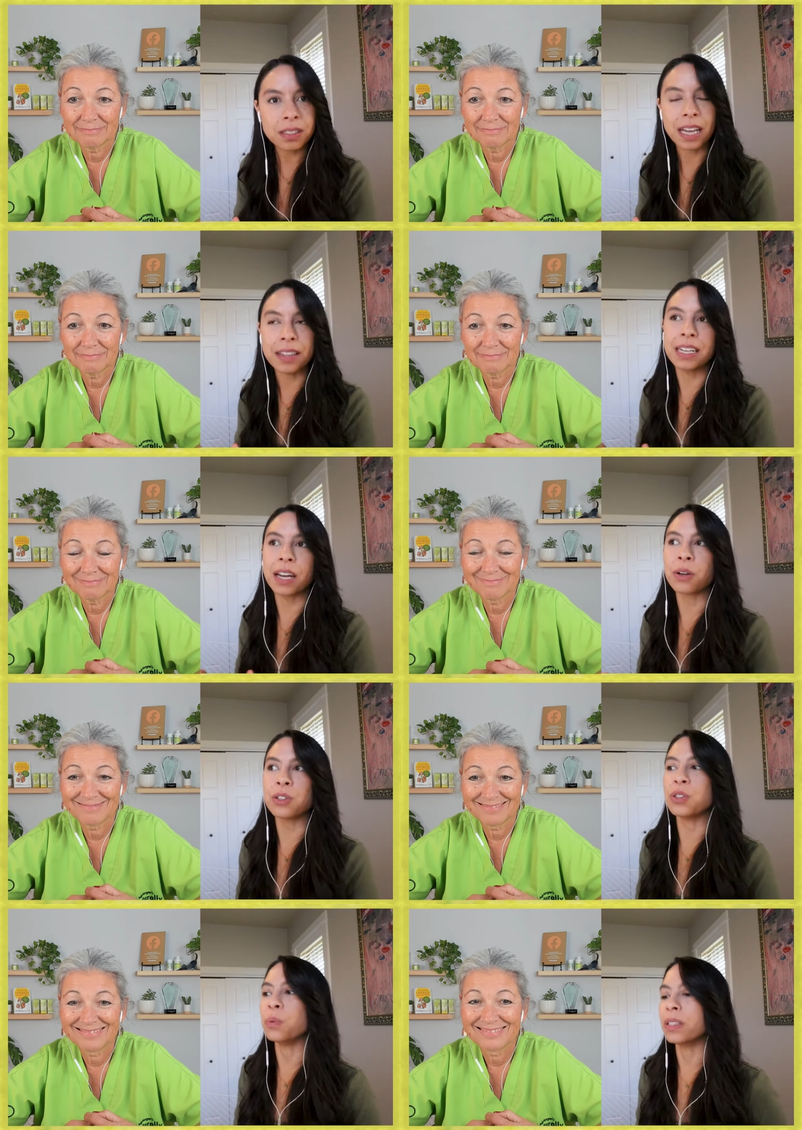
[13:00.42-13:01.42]
Speaker 1: I think I heard
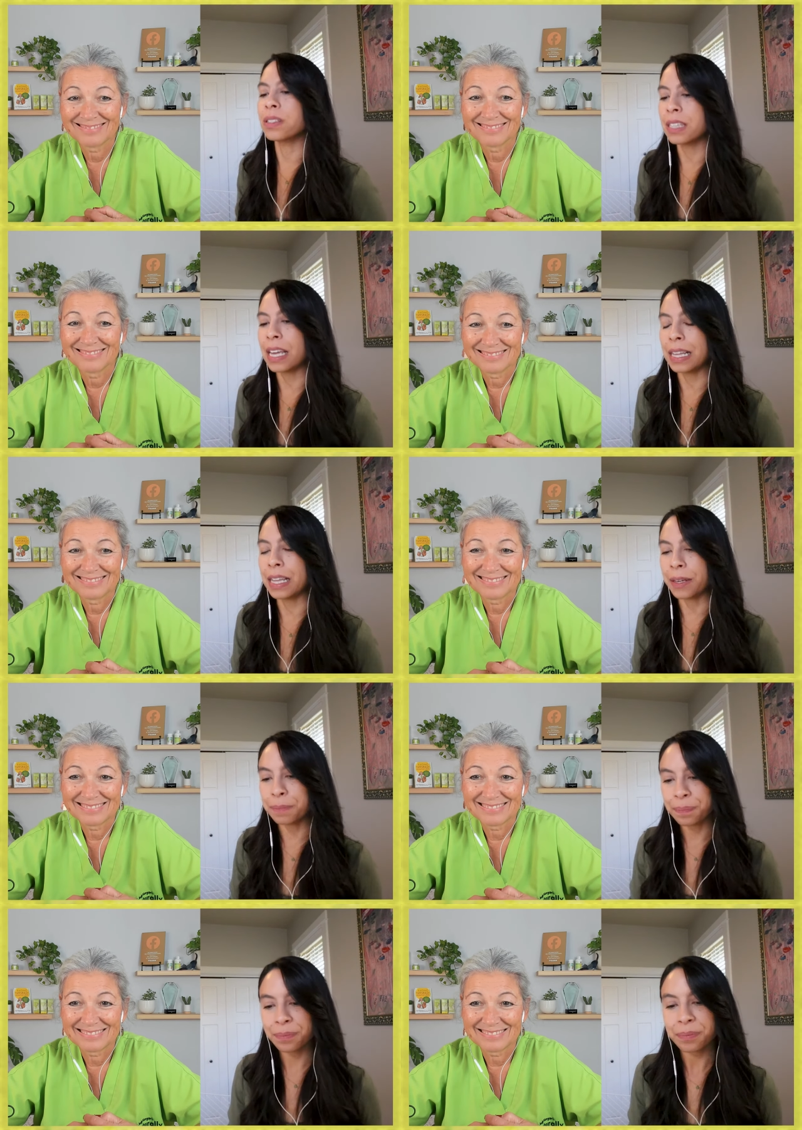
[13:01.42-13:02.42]
you once say that
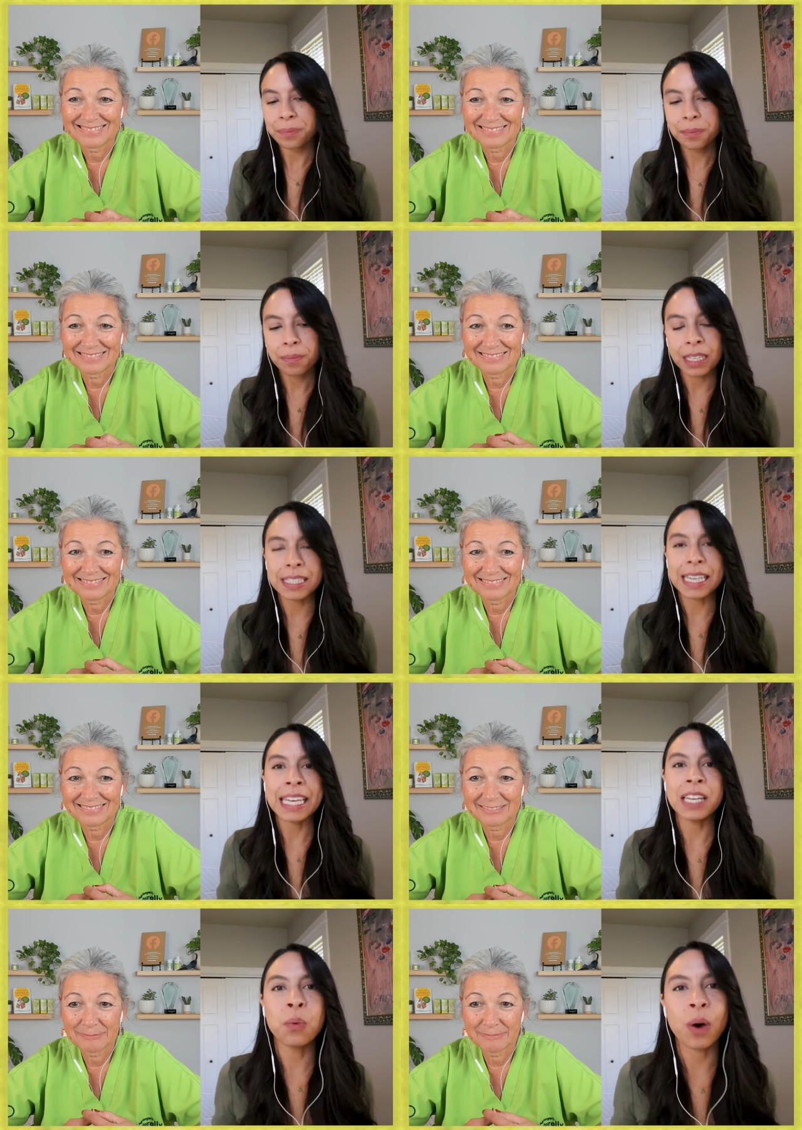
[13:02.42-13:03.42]
it's like
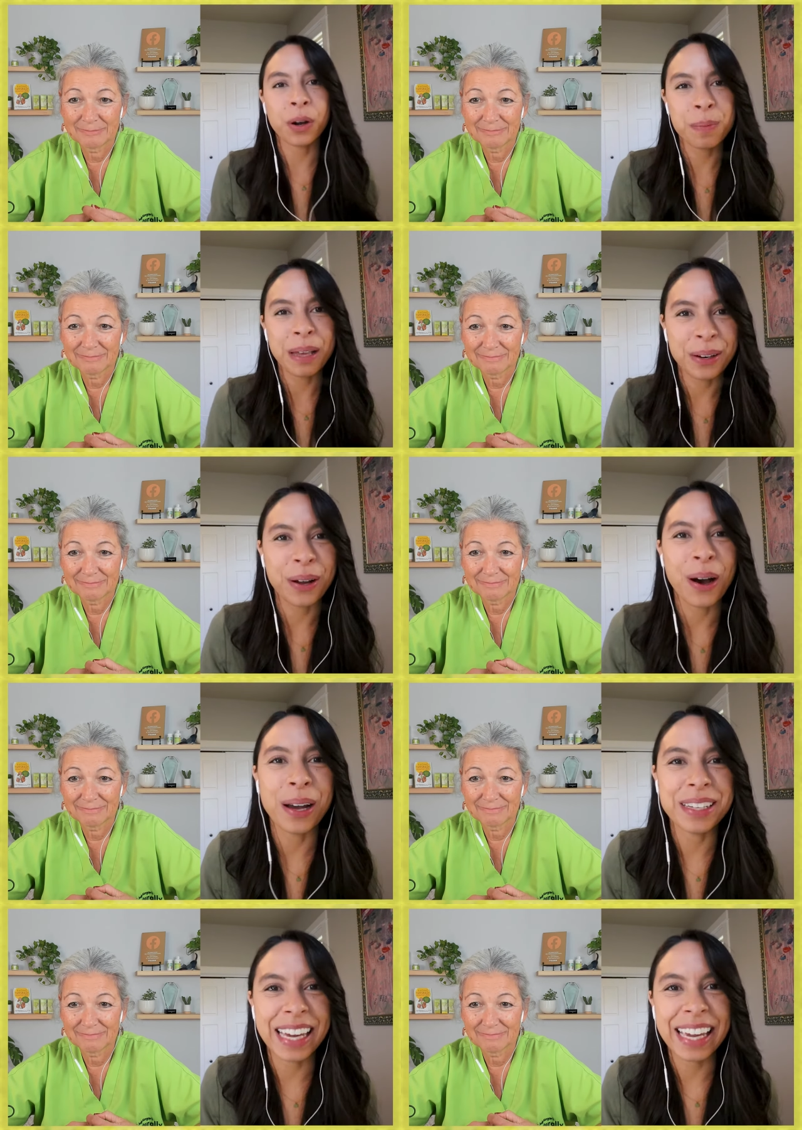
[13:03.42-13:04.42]
eating watermelon on a
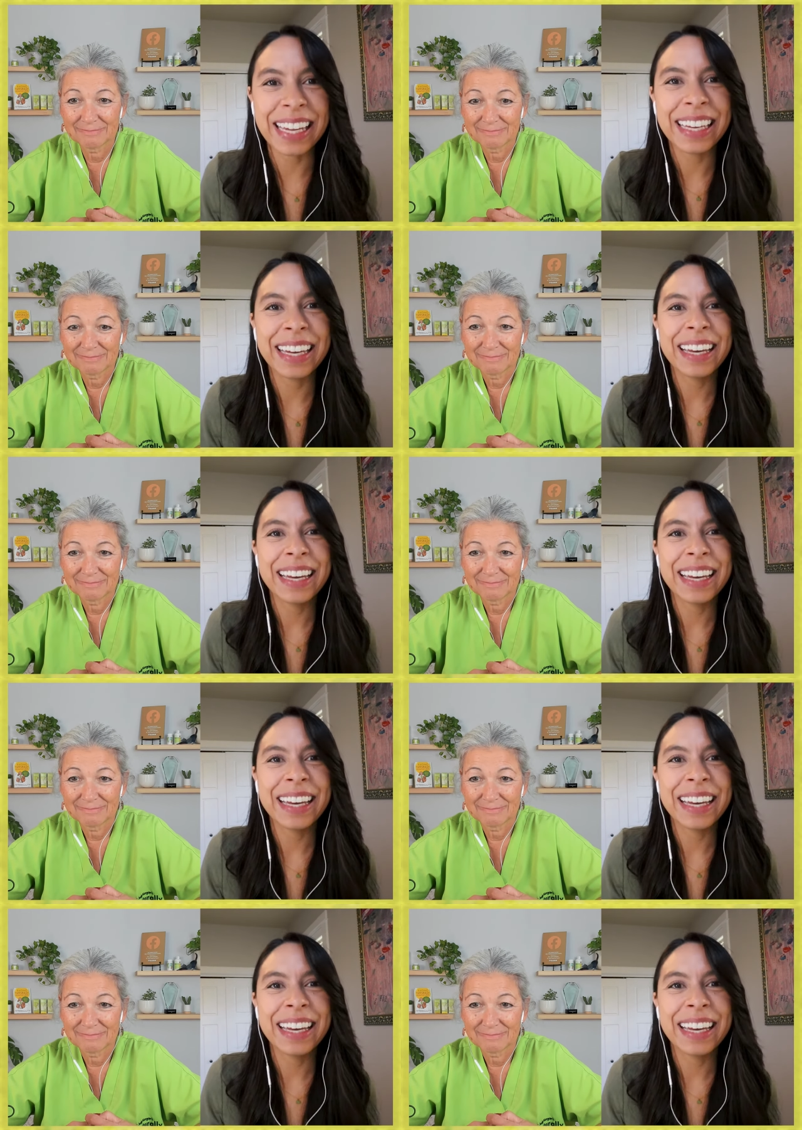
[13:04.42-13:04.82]
hot day.